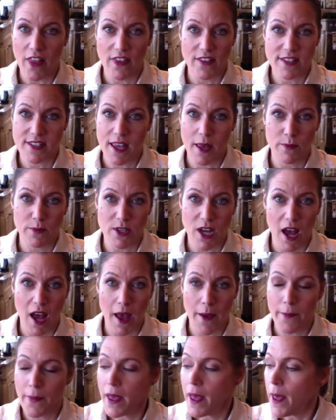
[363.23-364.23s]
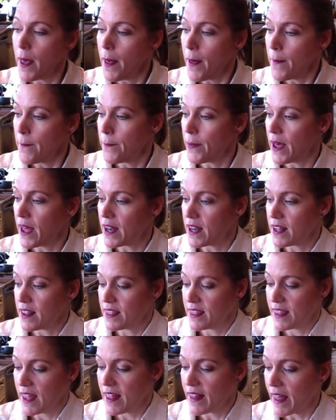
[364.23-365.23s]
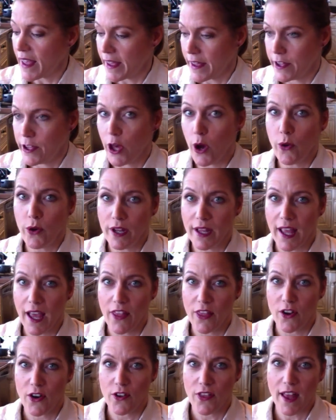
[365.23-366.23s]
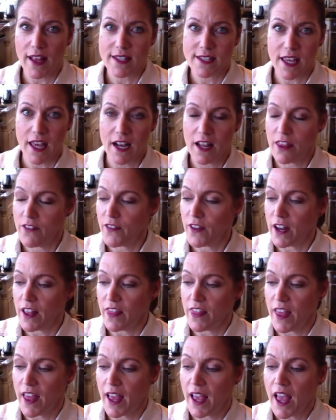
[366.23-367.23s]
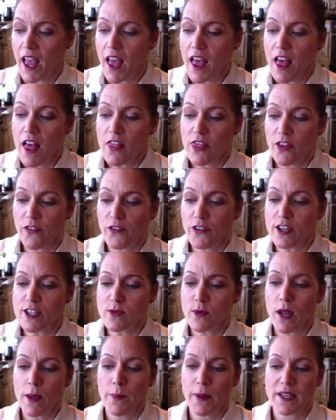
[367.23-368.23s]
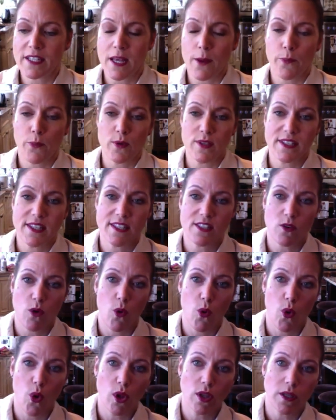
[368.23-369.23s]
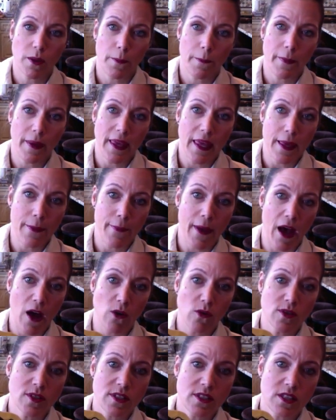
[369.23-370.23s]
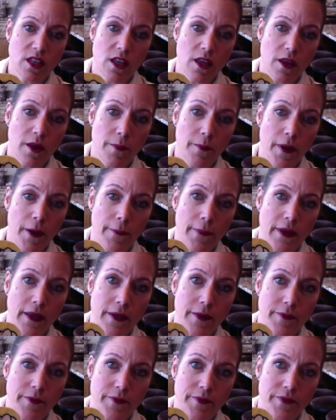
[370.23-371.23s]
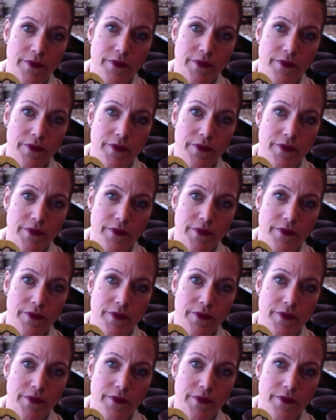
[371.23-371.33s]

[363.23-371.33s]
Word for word: at the same time, but they like go together. That's kind of the funny thing. The first one I picked up was this old Mickey Mouse puppet.